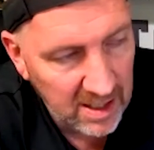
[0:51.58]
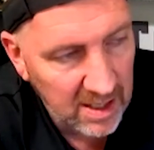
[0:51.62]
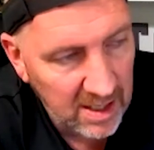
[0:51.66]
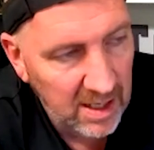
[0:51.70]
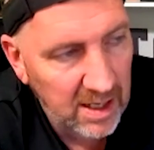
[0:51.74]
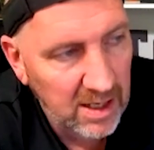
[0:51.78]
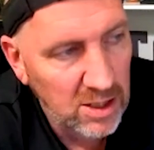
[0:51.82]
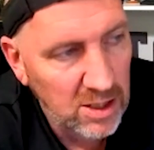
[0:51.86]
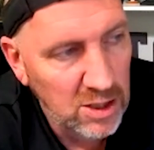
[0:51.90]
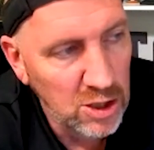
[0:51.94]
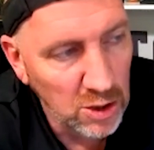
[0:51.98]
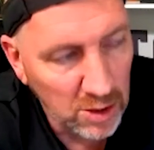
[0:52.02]

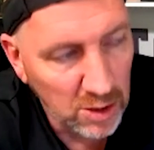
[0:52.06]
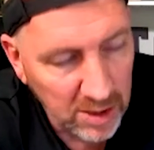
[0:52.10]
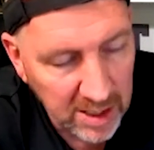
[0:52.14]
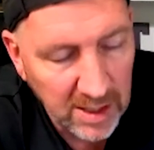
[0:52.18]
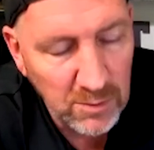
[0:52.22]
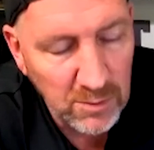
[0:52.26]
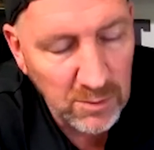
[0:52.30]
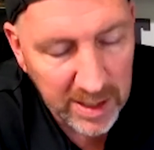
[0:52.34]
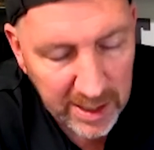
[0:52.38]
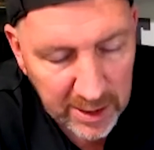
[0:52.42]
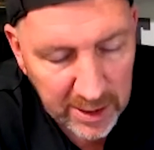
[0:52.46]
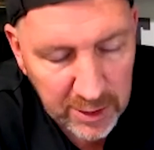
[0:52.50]
You can
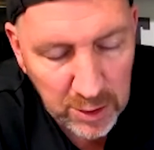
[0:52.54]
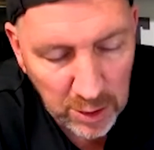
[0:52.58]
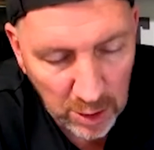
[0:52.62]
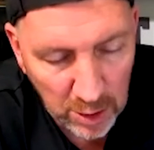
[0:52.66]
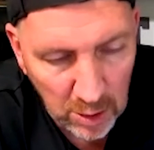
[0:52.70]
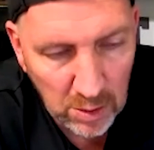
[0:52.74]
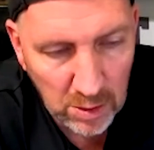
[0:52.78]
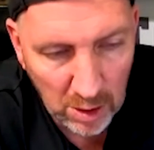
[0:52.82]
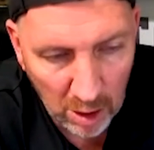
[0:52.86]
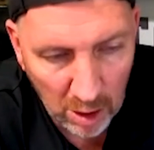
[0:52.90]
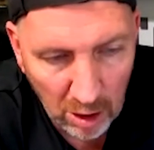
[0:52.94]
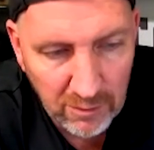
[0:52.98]

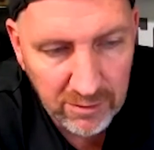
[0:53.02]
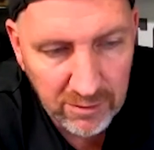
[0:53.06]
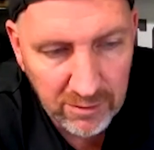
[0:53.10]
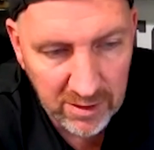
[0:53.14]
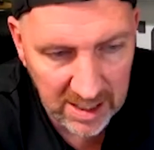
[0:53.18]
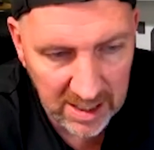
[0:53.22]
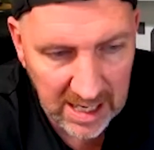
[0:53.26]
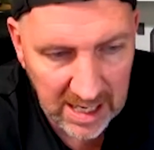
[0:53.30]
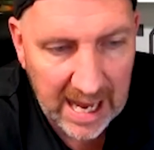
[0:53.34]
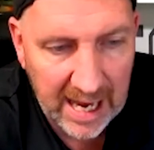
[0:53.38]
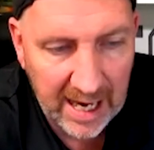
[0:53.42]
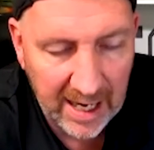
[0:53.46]
recruit
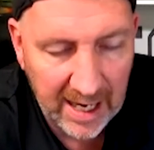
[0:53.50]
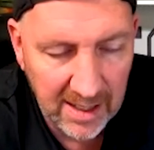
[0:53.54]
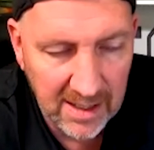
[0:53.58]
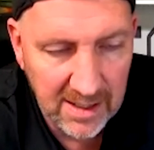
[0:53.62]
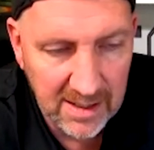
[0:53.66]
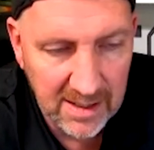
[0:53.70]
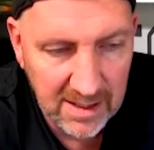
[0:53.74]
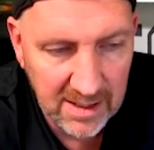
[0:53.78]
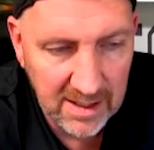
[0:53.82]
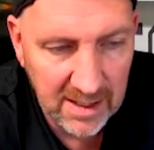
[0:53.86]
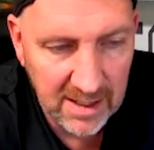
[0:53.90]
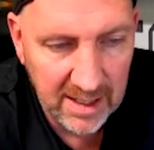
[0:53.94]
overnight
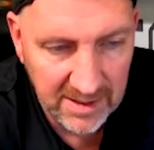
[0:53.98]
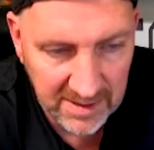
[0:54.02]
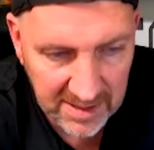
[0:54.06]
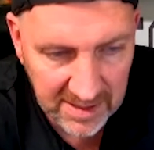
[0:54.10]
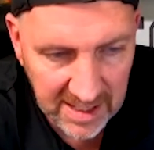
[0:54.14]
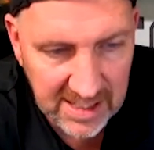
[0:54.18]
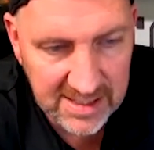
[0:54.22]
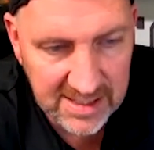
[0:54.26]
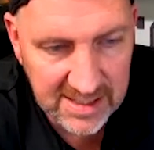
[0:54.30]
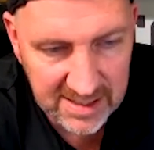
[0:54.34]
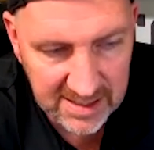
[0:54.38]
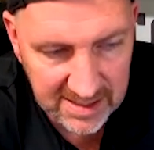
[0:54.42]
in
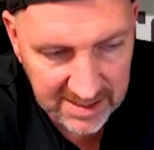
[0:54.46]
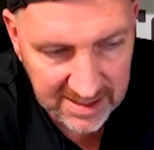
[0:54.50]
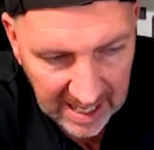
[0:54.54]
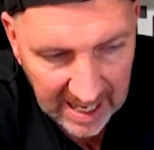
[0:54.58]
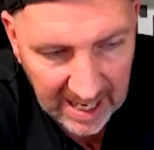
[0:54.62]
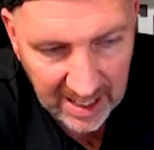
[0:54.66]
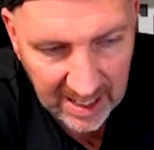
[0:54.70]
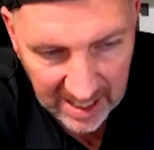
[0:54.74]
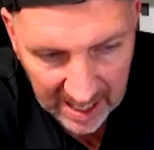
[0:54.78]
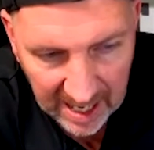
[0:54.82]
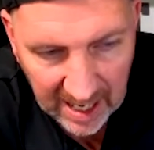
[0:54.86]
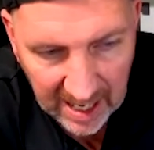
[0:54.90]
this
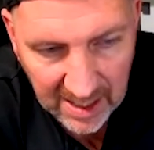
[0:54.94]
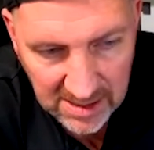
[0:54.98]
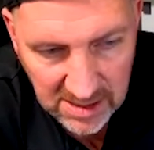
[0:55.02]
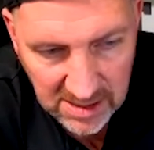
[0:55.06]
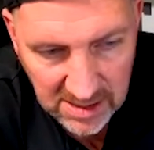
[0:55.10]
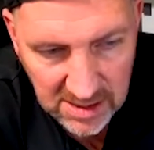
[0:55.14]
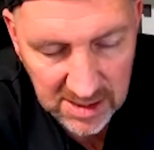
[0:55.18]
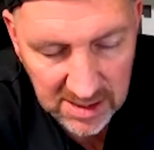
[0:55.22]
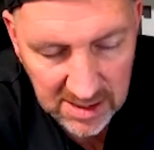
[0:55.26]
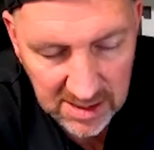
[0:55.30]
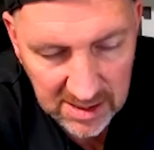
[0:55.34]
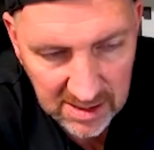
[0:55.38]
day and
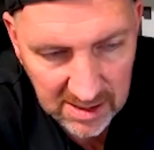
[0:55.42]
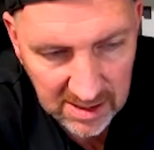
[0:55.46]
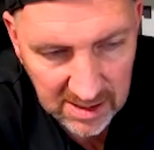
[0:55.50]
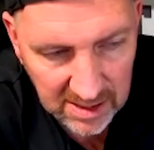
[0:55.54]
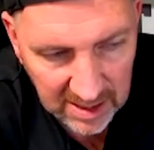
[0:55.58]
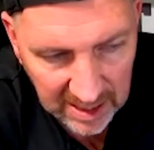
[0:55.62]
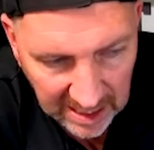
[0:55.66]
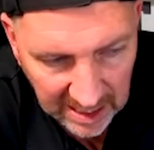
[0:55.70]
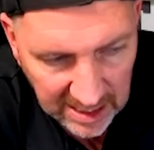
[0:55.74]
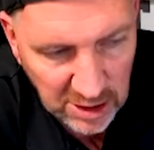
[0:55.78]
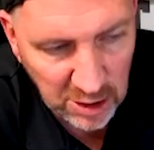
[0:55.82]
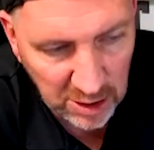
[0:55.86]
age,
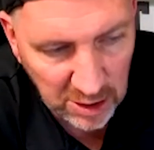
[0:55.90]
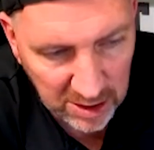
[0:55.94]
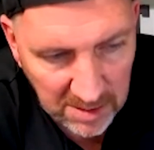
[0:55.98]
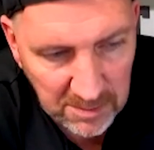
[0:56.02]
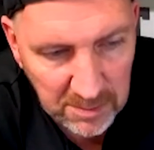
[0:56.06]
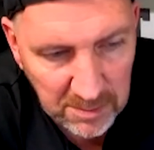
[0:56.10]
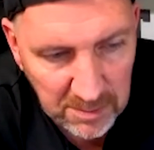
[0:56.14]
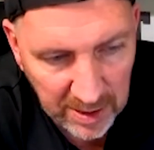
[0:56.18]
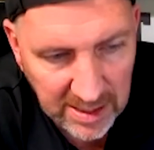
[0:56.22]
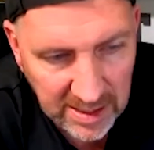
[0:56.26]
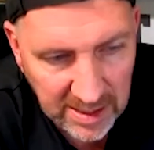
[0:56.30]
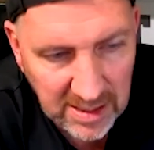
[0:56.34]
and you can
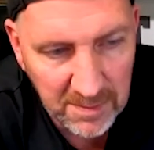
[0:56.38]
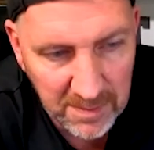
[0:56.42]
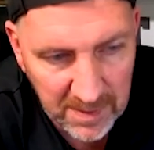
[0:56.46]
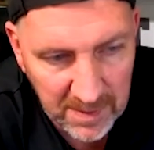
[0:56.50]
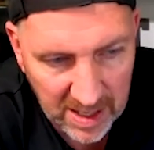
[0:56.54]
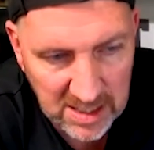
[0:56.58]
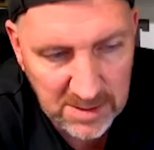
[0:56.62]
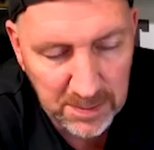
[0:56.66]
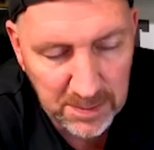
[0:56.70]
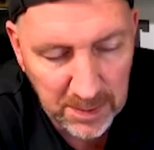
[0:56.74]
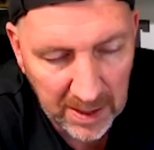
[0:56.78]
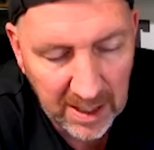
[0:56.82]
bring the
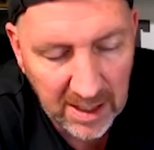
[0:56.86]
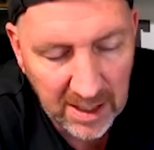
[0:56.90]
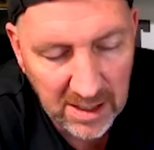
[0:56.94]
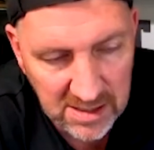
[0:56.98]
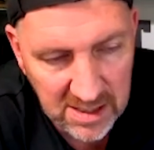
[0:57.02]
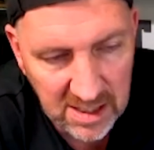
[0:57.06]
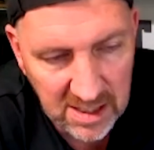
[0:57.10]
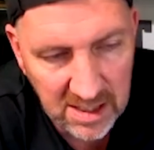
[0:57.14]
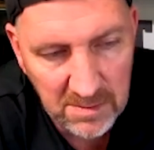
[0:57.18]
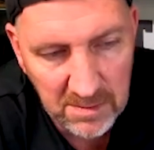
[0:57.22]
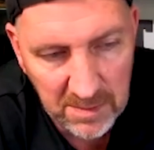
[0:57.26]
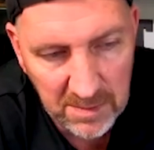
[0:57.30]
best players
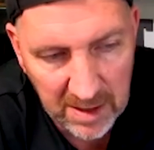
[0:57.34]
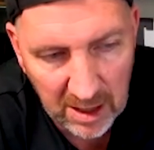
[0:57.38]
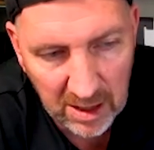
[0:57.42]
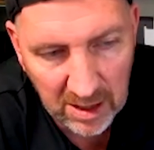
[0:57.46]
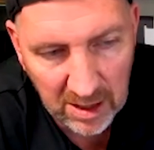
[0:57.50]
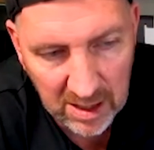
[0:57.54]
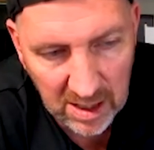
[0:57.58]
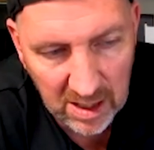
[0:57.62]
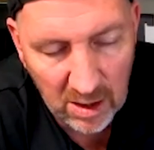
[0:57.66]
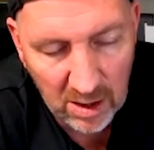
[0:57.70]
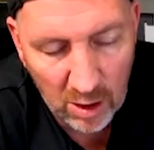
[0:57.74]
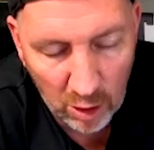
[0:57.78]
in
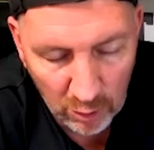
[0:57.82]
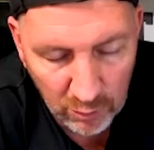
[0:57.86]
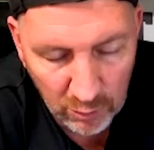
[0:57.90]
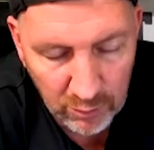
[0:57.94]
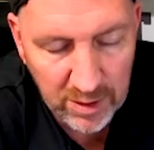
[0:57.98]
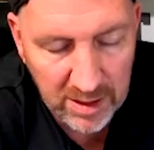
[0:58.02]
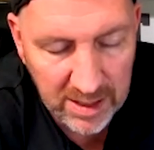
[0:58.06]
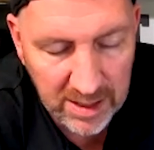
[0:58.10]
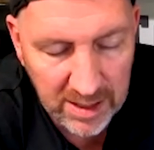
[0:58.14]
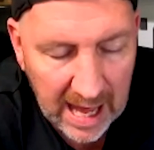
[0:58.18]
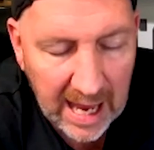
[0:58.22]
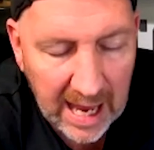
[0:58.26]
America
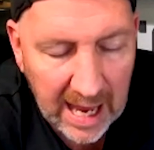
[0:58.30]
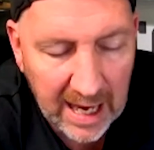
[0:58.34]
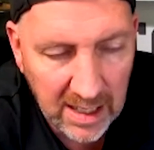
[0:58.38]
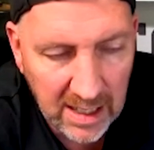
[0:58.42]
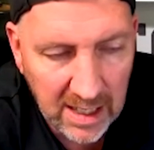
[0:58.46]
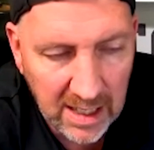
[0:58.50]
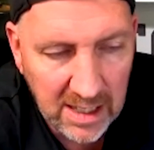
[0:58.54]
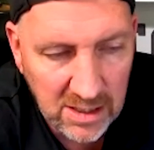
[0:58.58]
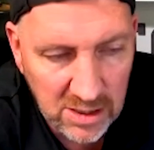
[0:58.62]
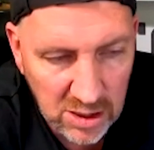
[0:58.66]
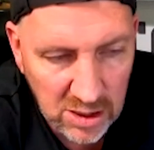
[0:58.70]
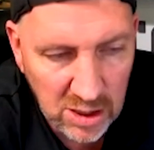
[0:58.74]
overnight
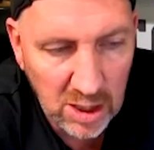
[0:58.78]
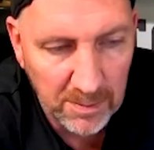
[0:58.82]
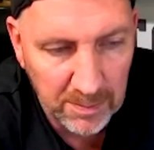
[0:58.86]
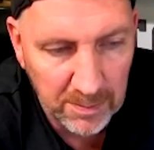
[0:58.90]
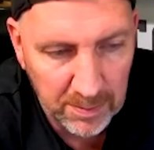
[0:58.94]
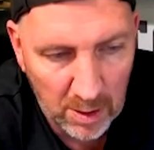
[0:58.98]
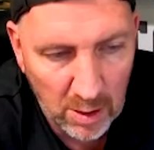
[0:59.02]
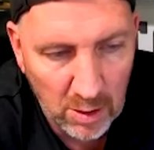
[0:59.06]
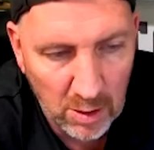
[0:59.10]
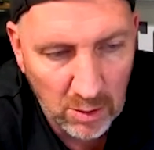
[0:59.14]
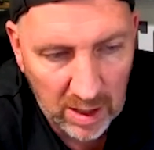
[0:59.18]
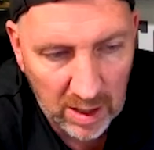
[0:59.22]
into your
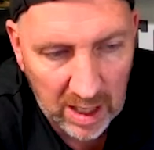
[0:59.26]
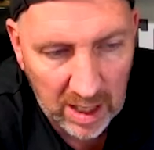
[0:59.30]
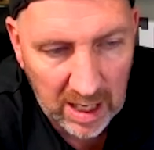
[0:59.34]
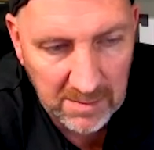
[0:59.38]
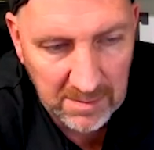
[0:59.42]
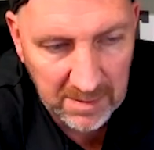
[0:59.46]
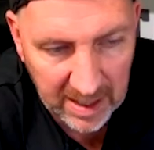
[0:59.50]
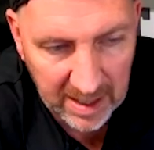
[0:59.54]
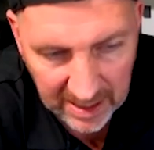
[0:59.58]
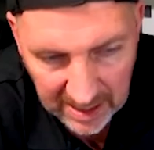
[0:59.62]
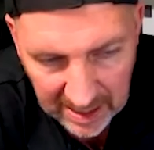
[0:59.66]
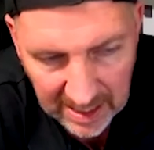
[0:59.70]
program
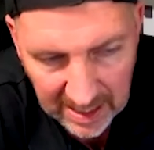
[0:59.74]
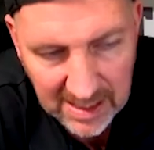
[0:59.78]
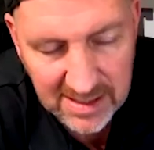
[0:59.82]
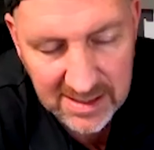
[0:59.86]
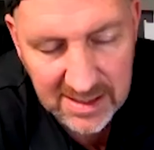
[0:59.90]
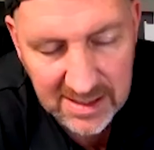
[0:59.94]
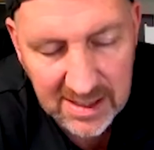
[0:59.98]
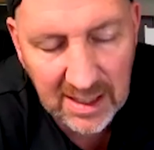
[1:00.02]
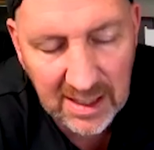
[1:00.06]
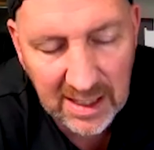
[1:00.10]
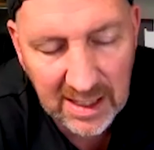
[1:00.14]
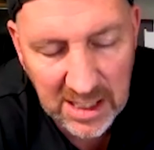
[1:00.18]
and
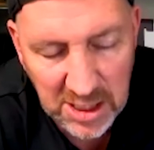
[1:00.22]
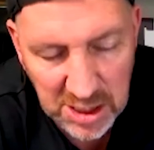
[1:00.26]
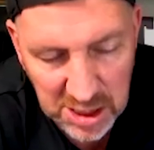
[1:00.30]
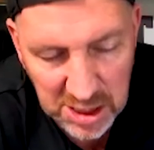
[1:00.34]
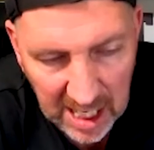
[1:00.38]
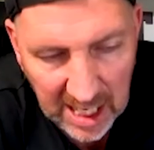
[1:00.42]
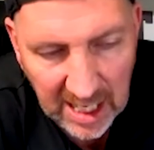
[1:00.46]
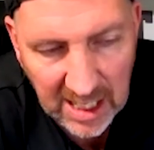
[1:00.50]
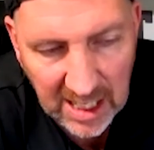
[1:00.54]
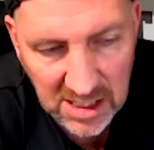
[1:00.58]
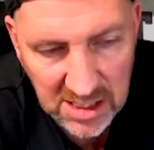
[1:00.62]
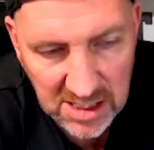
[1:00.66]
instantly
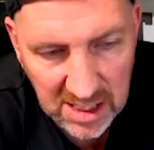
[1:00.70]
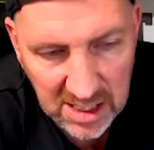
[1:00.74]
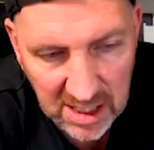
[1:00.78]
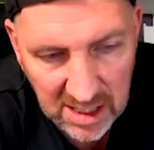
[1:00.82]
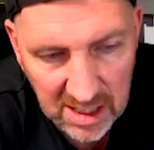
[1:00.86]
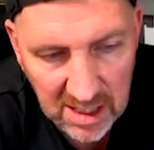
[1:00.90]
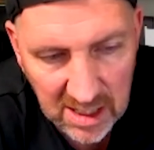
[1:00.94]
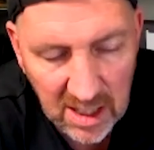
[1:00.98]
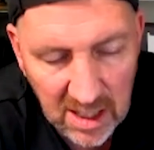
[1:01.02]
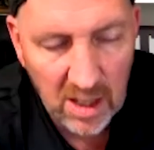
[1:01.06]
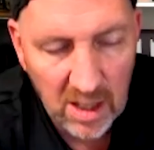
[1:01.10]
change it.